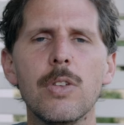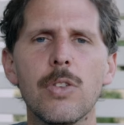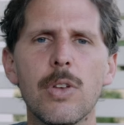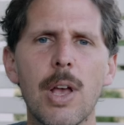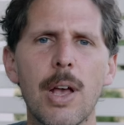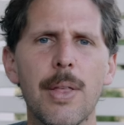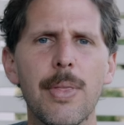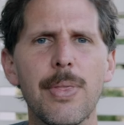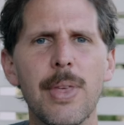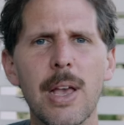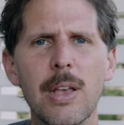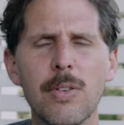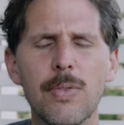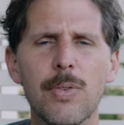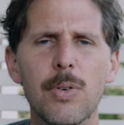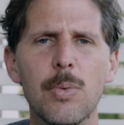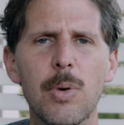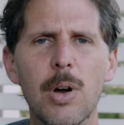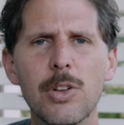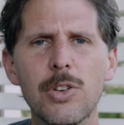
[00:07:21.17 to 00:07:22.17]
So yeah, thanks
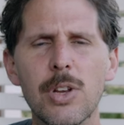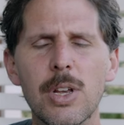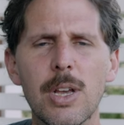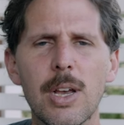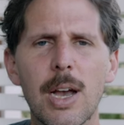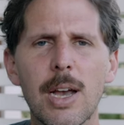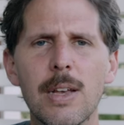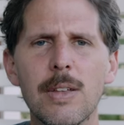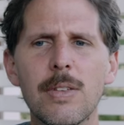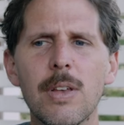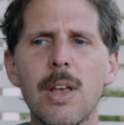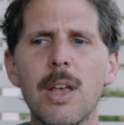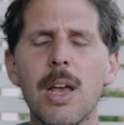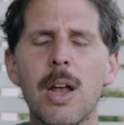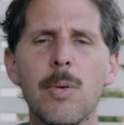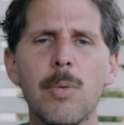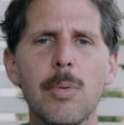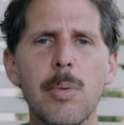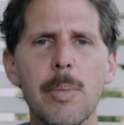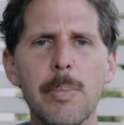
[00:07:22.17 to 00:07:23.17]
for watching, guys,
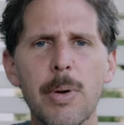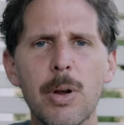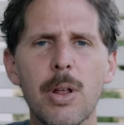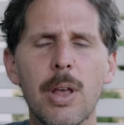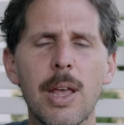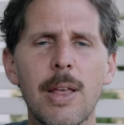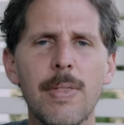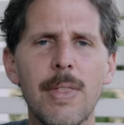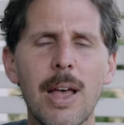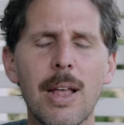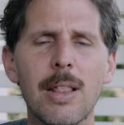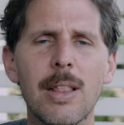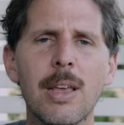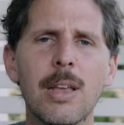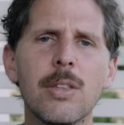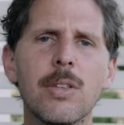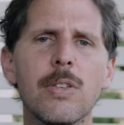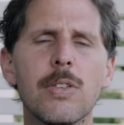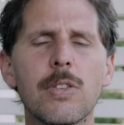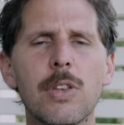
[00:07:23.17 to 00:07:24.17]
and remember to hit that
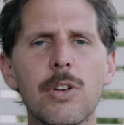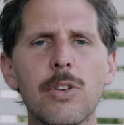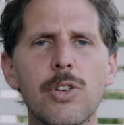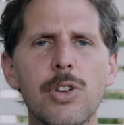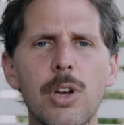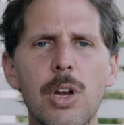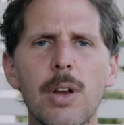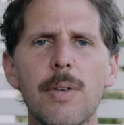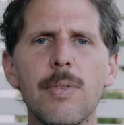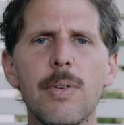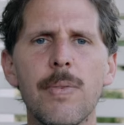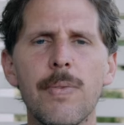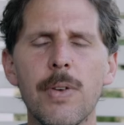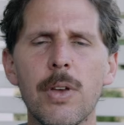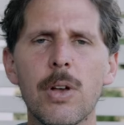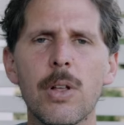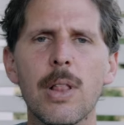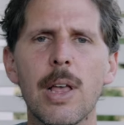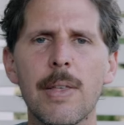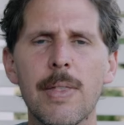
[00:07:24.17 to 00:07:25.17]
link to Skillshare if you
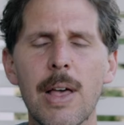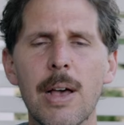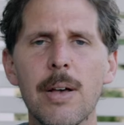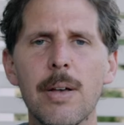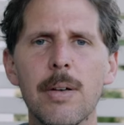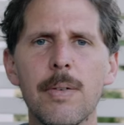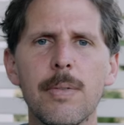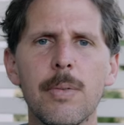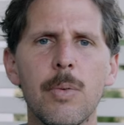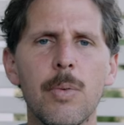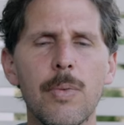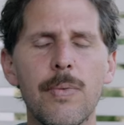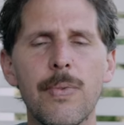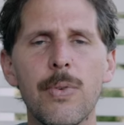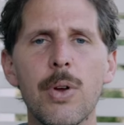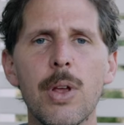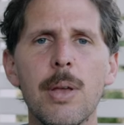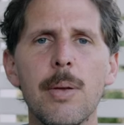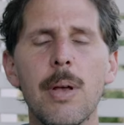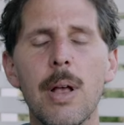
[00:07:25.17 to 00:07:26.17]
feel like that
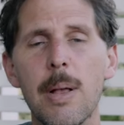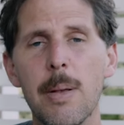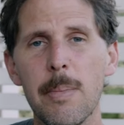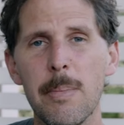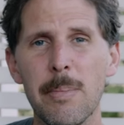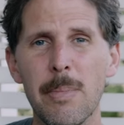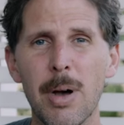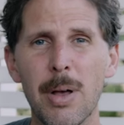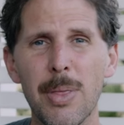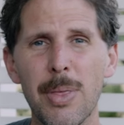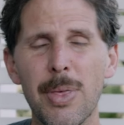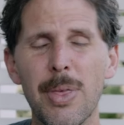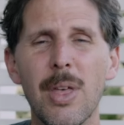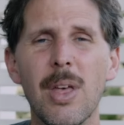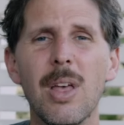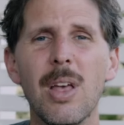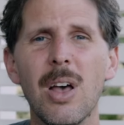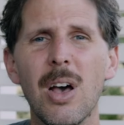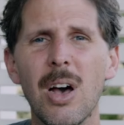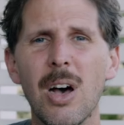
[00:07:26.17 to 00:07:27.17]
free month
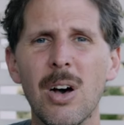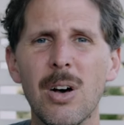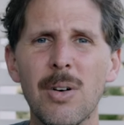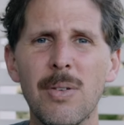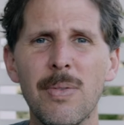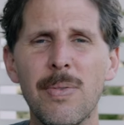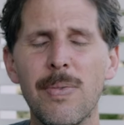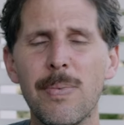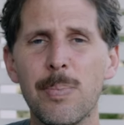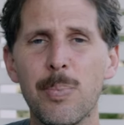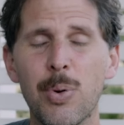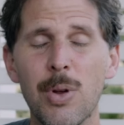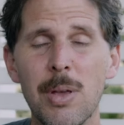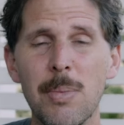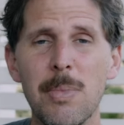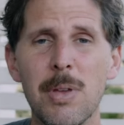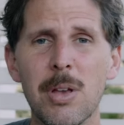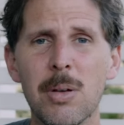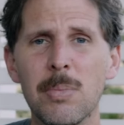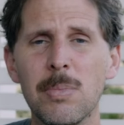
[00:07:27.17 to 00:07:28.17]
of
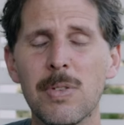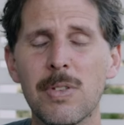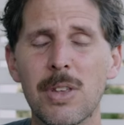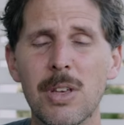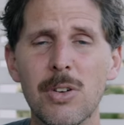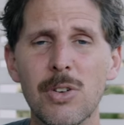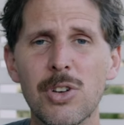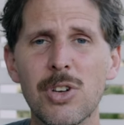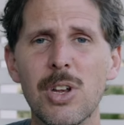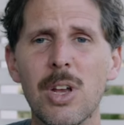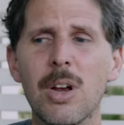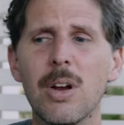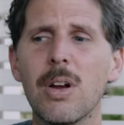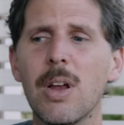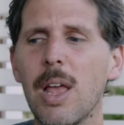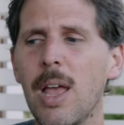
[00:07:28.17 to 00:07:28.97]
premium Skillshare,